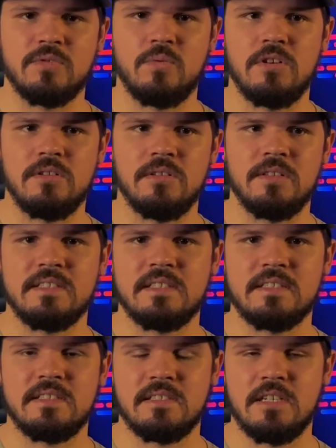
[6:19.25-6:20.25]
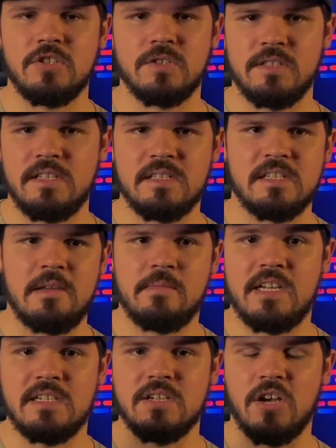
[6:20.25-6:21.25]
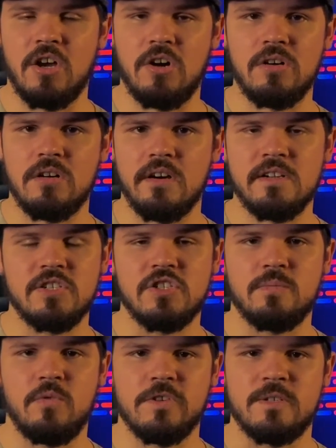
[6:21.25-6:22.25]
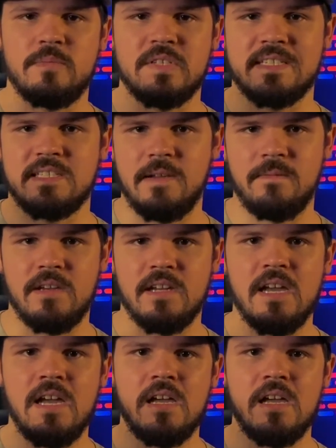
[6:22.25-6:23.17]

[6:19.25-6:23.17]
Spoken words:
Well, this is essentially the same thing as a car, it's just more specific.